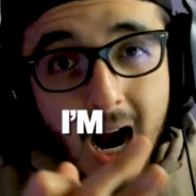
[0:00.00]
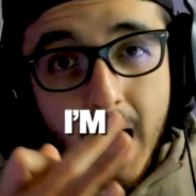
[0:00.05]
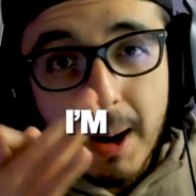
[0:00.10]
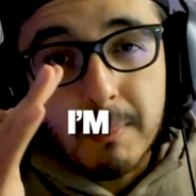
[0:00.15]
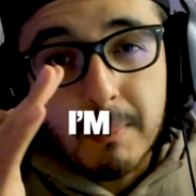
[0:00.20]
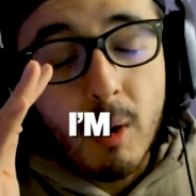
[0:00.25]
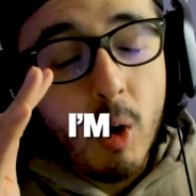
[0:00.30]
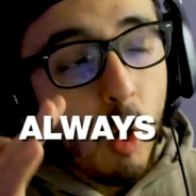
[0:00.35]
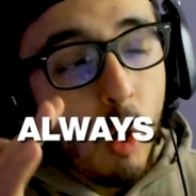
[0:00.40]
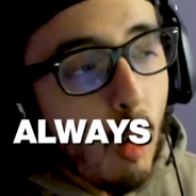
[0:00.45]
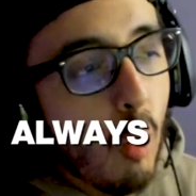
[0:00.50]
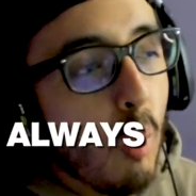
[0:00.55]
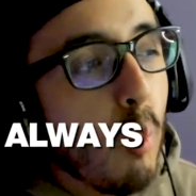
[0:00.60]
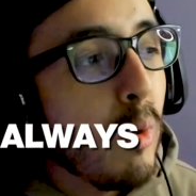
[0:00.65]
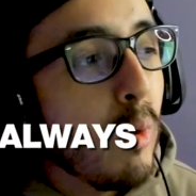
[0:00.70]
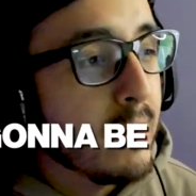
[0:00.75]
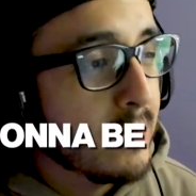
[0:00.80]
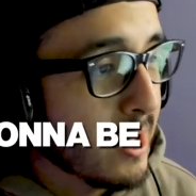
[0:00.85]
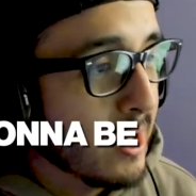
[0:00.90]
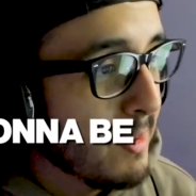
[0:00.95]
I'm
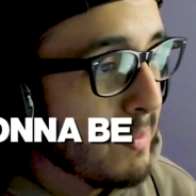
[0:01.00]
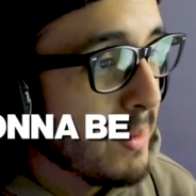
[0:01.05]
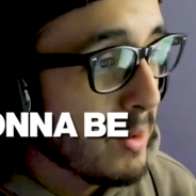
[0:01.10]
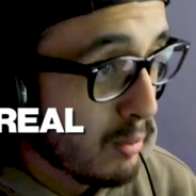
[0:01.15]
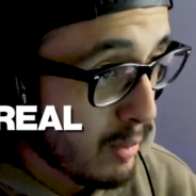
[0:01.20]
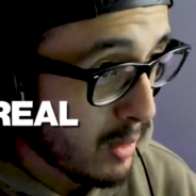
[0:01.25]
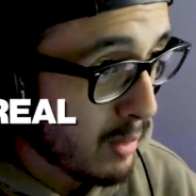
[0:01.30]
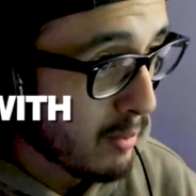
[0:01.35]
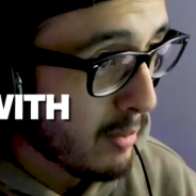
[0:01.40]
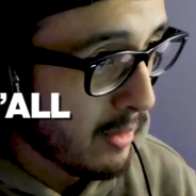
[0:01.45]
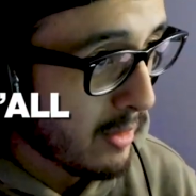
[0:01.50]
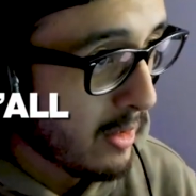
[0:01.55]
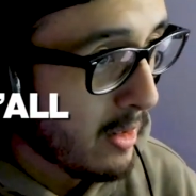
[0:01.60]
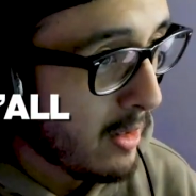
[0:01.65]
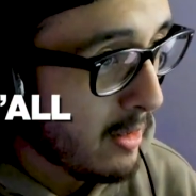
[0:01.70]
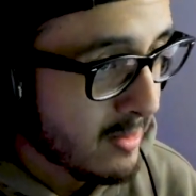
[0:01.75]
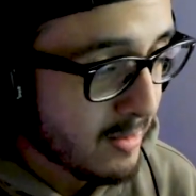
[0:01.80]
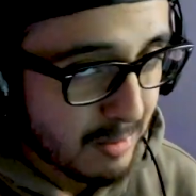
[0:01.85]
always going to be real with y'all.